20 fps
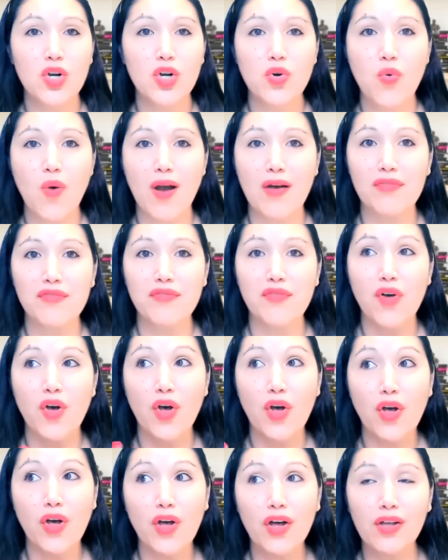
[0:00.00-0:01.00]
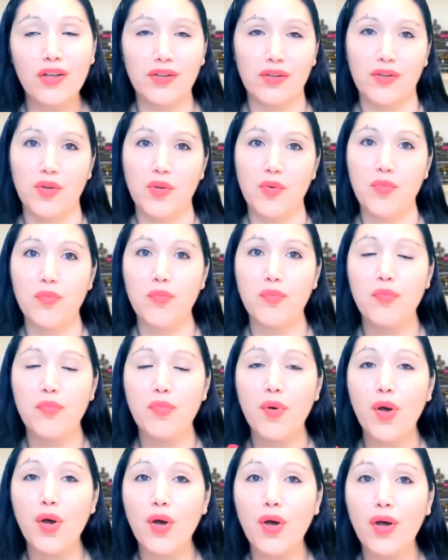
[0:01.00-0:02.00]
Coiffeur,
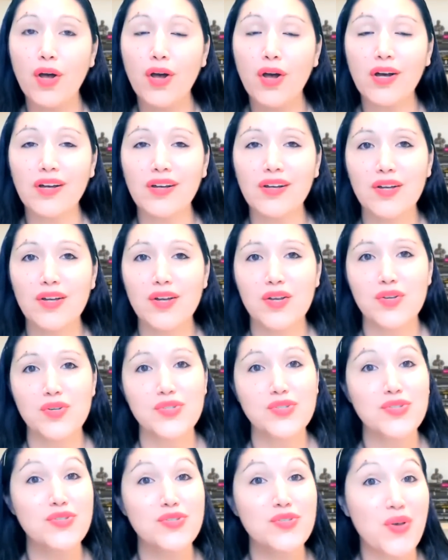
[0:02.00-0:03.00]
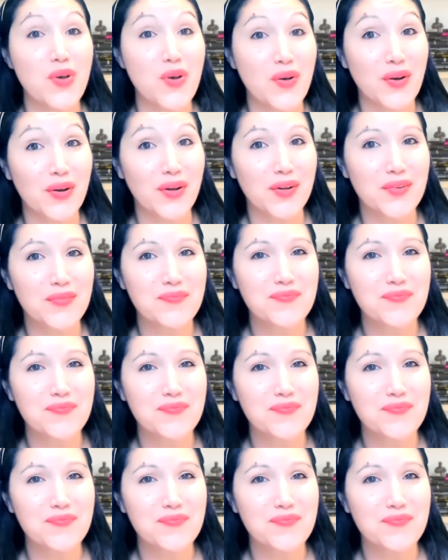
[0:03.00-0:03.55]
beurre, sœur.